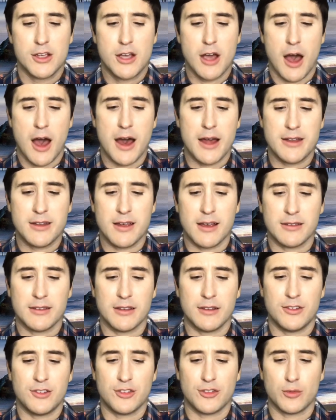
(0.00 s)
God
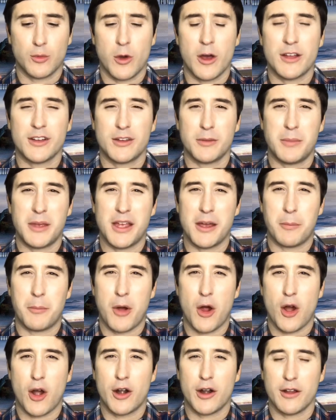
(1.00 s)
doesn't just want to be a
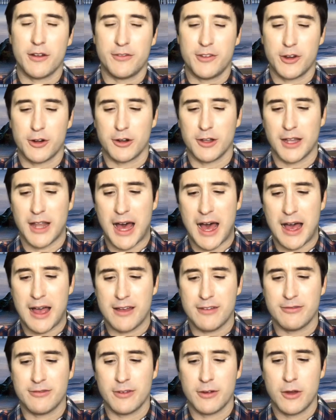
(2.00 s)
part of your
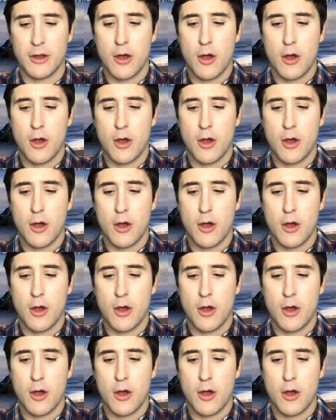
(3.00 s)
life